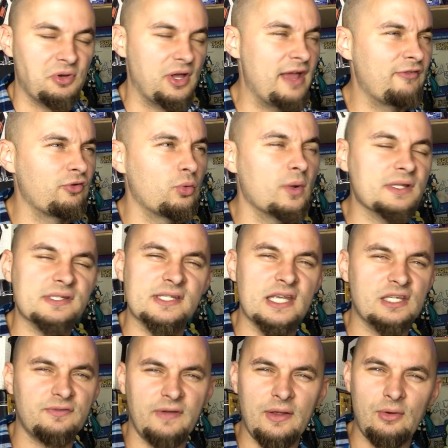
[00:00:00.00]
but everyone
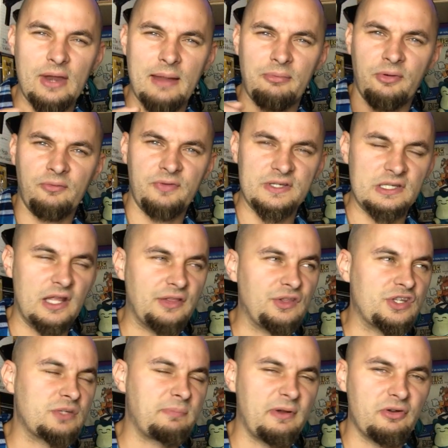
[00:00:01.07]
says Fatal Labyrinth is like
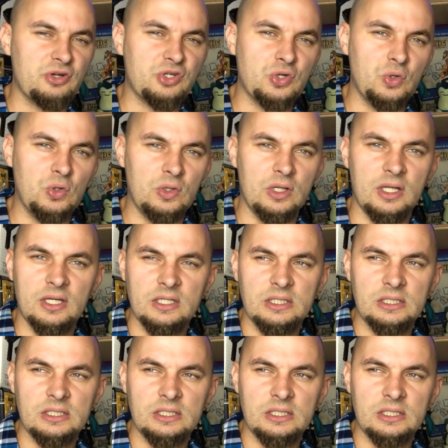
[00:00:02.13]
the spiritual